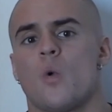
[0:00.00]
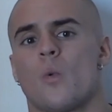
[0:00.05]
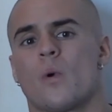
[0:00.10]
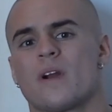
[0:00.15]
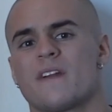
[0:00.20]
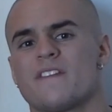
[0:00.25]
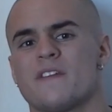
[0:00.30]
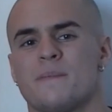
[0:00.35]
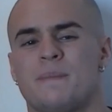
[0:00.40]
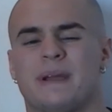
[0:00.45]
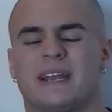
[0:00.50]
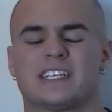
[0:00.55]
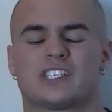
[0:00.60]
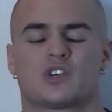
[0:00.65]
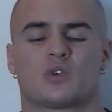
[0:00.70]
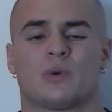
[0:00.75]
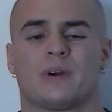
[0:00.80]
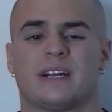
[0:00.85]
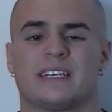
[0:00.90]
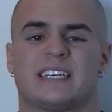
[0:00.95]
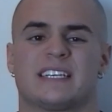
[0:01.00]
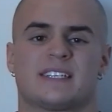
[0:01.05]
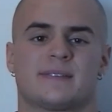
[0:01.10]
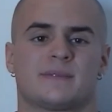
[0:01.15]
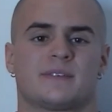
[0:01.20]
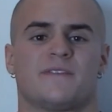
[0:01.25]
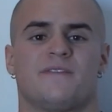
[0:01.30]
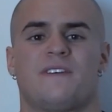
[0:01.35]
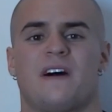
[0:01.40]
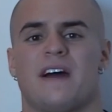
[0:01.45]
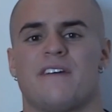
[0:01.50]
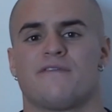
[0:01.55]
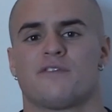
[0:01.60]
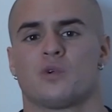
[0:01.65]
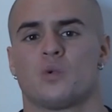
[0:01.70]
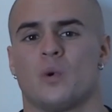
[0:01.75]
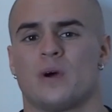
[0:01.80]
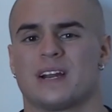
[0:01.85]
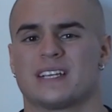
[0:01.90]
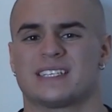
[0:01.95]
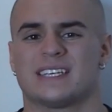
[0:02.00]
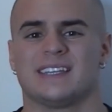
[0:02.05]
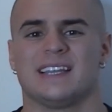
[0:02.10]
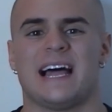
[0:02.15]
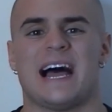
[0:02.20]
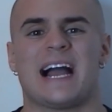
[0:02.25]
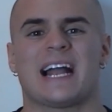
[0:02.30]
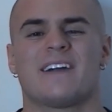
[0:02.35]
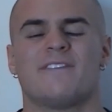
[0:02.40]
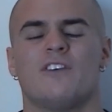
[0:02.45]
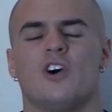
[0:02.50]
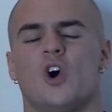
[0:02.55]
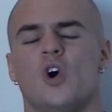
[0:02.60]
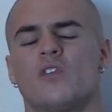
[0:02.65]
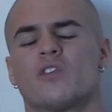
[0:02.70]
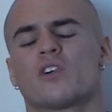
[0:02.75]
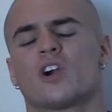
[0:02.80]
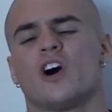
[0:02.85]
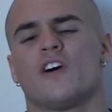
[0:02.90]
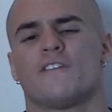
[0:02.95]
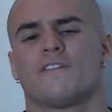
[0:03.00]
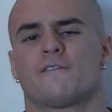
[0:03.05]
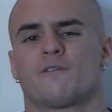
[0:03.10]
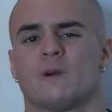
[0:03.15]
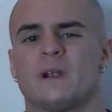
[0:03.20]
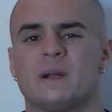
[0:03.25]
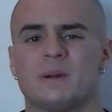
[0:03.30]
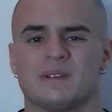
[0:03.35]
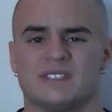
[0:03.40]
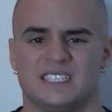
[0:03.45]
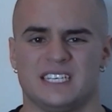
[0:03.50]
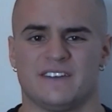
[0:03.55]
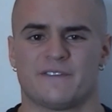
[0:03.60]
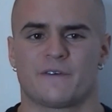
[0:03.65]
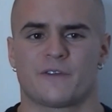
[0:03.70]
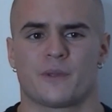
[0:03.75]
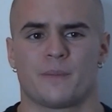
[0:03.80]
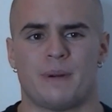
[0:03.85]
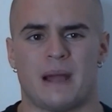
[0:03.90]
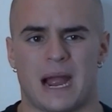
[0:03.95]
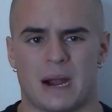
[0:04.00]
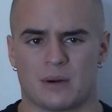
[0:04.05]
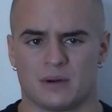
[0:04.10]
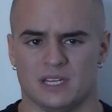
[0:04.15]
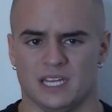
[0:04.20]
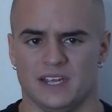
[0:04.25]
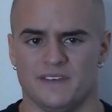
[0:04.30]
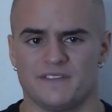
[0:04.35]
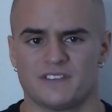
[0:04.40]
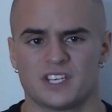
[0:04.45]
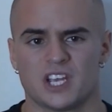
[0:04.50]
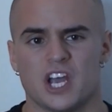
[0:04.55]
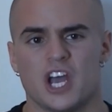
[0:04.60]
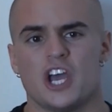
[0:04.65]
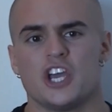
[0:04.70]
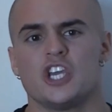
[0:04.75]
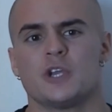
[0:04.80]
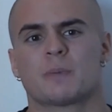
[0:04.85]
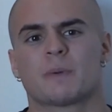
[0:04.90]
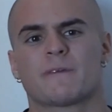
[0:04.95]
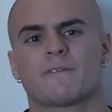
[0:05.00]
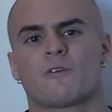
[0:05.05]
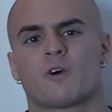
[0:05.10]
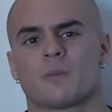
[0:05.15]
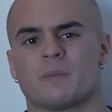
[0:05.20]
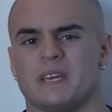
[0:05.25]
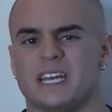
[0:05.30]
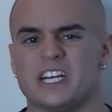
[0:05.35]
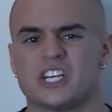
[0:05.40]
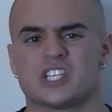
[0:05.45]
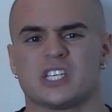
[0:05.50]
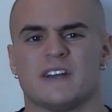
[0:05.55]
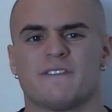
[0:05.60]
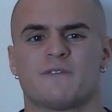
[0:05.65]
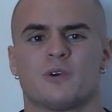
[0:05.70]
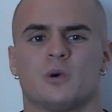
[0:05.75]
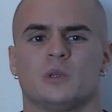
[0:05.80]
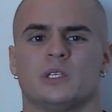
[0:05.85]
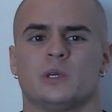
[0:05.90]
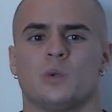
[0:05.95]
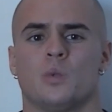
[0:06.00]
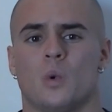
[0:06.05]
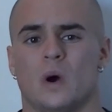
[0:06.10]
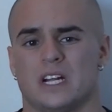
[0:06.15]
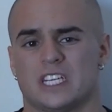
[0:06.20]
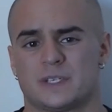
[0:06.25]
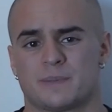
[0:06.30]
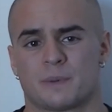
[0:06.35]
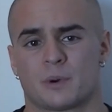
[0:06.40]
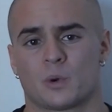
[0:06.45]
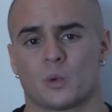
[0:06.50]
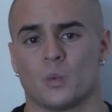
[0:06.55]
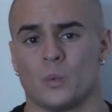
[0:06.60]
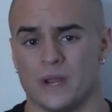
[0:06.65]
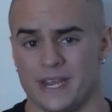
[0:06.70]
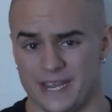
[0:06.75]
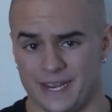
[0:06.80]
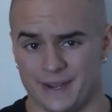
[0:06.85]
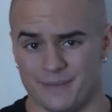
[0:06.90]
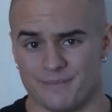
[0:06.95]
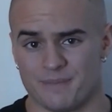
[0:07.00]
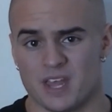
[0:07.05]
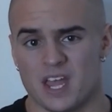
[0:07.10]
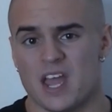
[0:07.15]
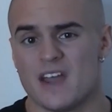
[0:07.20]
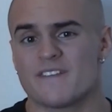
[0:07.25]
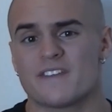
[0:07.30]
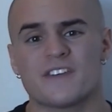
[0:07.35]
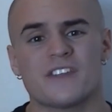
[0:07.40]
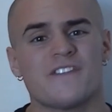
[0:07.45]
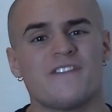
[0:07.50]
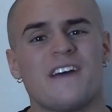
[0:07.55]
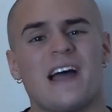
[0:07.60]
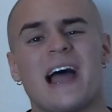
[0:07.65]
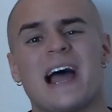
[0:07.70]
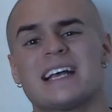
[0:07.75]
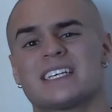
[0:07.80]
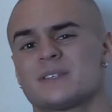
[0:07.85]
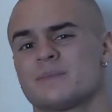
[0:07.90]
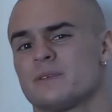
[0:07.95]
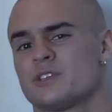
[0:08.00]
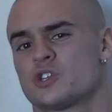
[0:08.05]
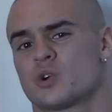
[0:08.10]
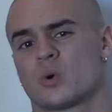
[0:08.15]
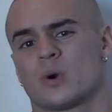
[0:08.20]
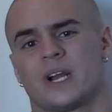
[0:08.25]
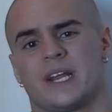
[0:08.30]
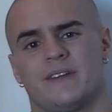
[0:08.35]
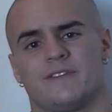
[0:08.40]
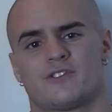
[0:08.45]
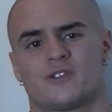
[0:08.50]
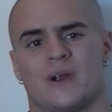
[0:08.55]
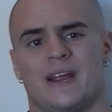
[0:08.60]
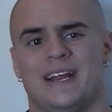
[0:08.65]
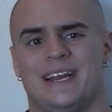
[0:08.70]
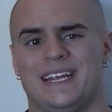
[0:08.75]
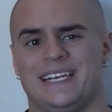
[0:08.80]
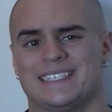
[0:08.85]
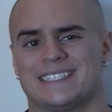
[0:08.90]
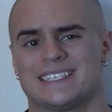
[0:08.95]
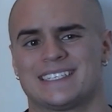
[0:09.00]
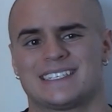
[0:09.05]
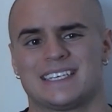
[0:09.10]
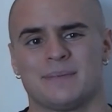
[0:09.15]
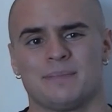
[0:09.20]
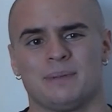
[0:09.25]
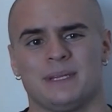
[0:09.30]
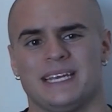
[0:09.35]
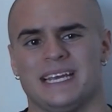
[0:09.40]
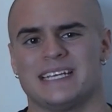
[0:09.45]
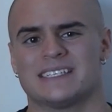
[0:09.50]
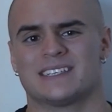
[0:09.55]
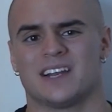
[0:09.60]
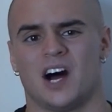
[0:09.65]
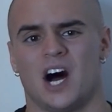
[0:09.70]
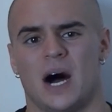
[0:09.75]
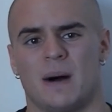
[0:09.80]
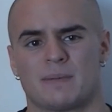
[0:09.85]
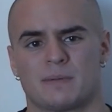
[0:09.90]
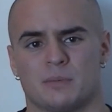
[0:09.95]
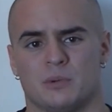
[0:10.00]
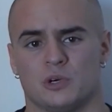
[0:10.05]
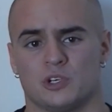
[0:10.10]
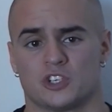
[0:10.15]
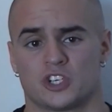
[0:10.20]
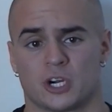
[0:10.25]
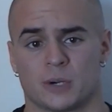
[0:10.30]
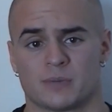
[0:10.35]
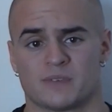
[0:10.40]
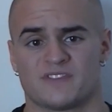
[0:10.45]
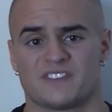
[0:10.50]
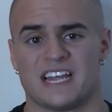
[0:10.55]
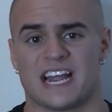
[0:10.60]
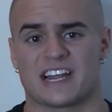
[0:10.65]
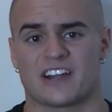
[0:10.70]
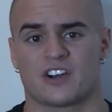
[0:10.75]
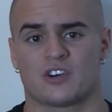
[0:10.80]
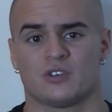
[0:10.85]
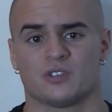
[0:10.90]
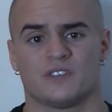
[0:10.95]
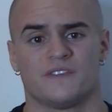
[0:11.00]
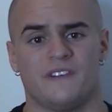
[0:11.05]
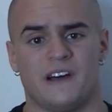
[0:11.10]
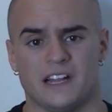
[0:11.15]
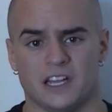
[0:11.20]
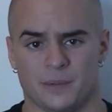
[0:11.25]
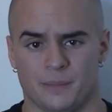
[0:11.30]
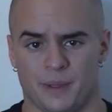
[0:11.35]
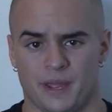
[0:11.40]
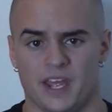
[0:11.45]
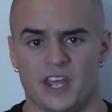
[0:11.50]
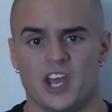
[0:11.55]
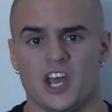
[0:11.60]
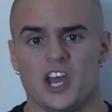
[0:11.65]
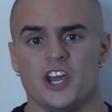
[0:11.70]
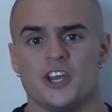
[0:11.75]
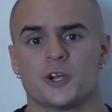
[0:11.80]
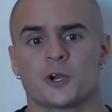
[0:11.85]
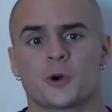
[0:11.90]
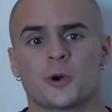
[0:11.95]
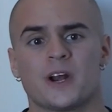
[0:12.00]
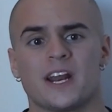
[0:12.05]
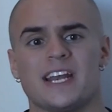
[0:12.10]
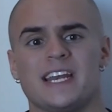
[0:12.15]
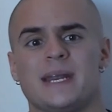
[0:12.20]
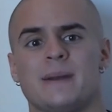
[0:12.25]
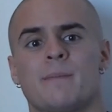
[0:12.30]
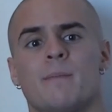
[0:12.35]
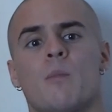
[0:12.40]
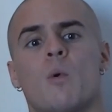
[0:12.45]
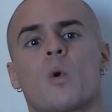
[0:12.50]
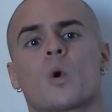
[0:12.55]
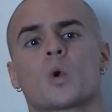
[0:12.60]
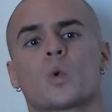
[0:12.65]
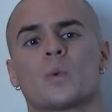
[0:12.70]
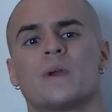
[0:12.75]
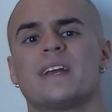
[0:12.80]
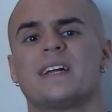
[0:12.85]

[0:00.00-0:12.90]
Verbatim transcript: One of the biggest criticisms of 531 is the lack of overall frequency for the power lifts. You perform each lift only once per week. For the vast majority of trainees, this simply isn't optimal in terms of technical development you're going to need more